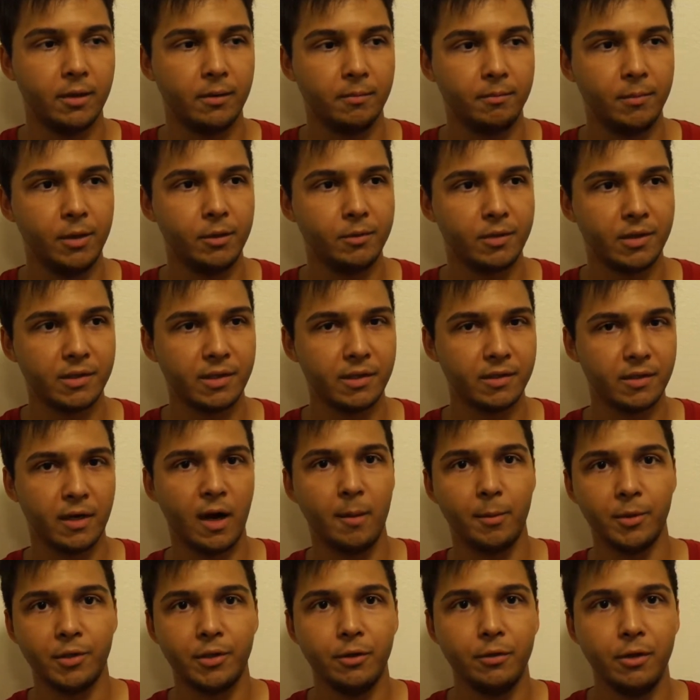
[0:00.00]
use this as an
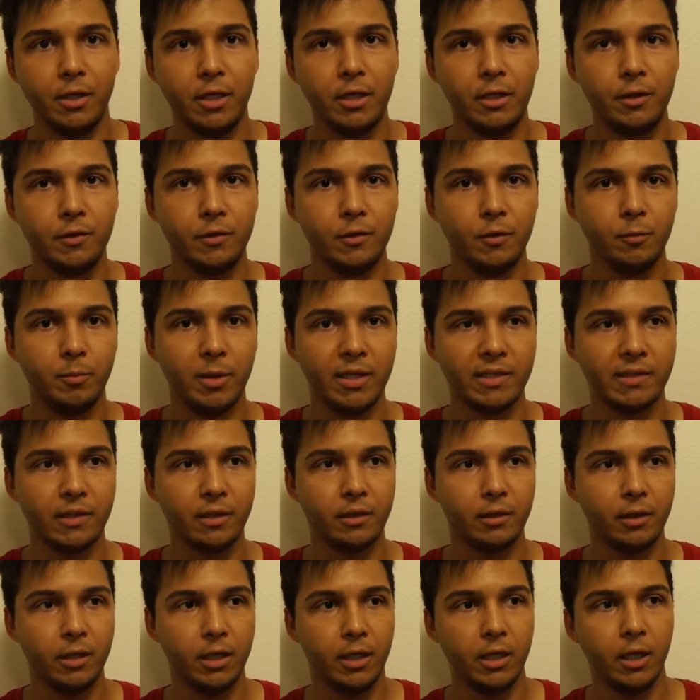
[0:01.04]
opportunity to
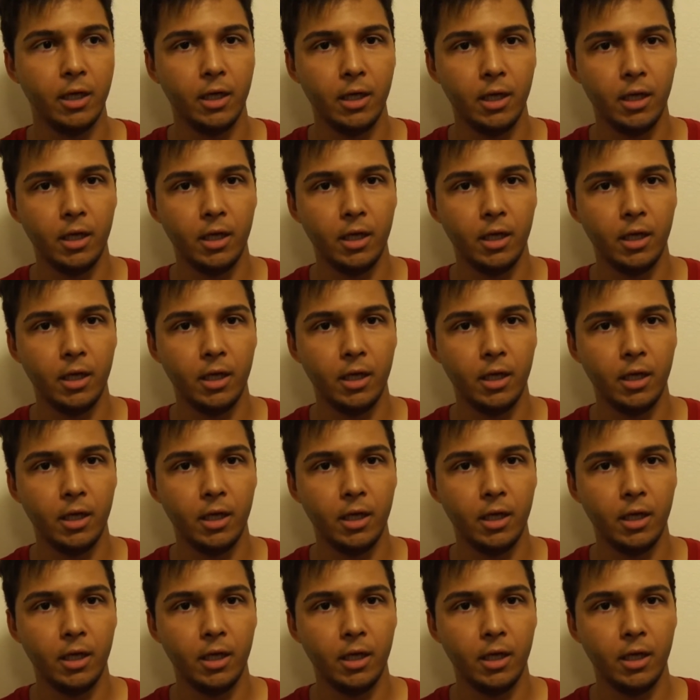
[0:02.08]
basically